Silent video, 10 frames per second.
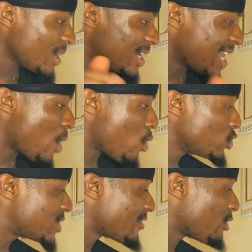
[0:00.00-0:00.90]
Now we'll
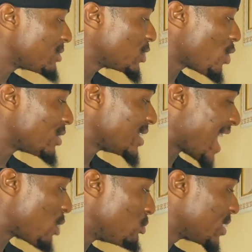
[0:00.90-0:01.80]
start from this one,
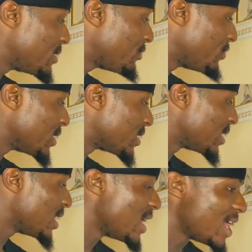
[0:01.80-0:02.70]
accumulating phase.
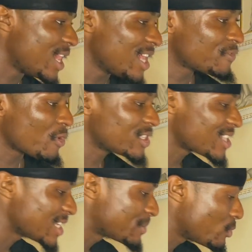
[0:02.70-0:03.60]
Let's
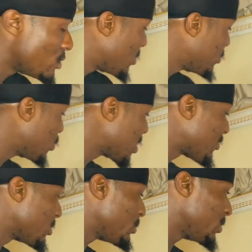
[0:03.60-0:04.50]
start from
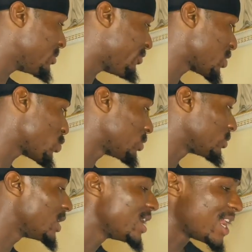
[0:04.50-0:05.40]
the first one.
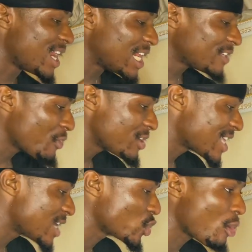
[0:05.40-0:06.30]
Let's for
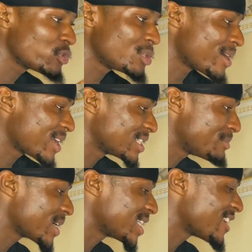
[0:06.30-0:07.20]
instance, it comes to the market.
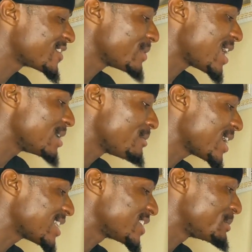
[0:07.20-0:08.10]
Market
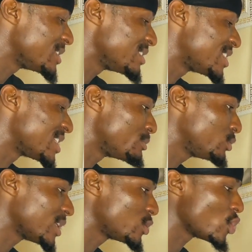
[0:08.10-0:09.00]
has
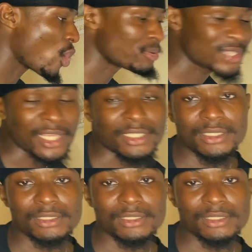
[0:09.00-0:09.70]
distributed to the upside.